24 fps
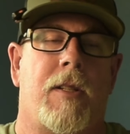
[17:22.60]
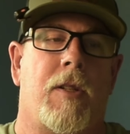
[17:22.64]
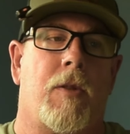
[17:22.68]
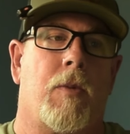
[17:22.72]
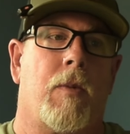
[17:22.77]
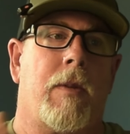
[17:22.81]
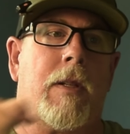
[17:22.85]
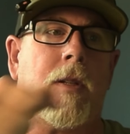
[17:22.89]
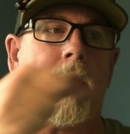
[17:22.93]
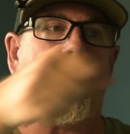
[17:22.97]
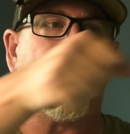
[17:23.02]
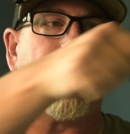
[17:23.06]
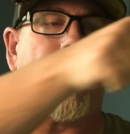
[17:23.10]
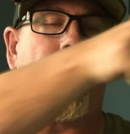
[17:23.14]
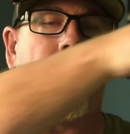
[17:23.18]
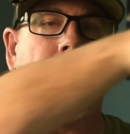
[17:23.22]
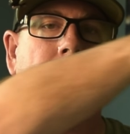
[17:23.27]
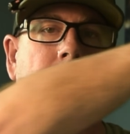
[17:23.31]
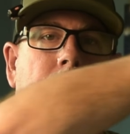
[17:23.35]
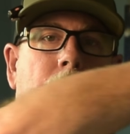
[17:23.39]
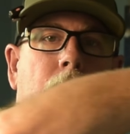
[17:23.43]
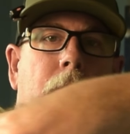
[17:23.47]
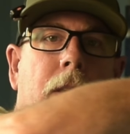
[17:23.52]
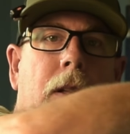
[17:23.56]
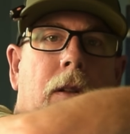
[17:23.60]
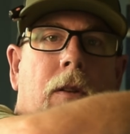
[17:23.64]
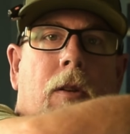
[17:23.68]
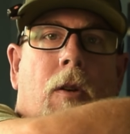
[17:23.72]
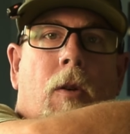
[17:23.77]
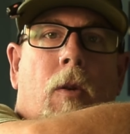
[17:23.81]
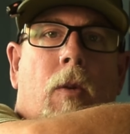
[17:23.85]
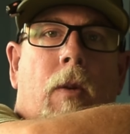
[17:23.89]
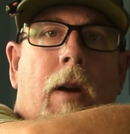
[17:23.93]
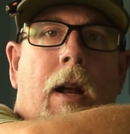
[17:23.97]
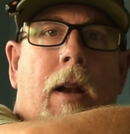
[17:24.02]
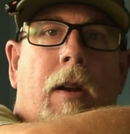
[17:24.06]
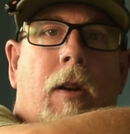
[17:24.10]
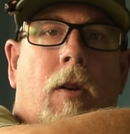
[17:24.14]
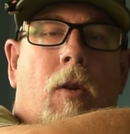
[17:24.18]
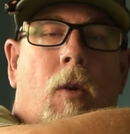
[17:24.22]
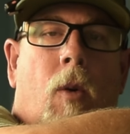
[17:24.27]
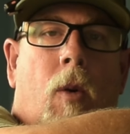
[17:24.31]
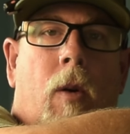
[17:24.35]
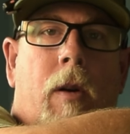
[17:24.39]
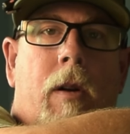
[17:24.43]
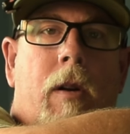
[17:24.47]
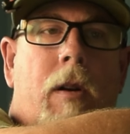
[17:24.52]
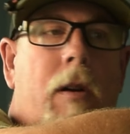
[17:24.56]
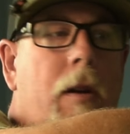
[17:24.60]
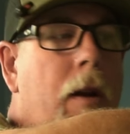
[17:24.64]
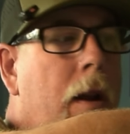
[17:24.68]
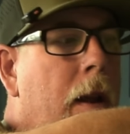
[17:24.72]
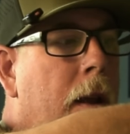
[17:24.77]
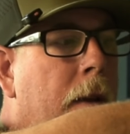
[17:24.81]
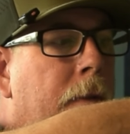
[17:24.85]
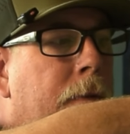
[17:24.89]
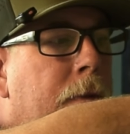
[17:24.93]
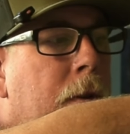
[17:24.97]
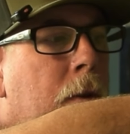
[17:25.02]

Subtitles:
is when you turn the wheel to go around a corner, if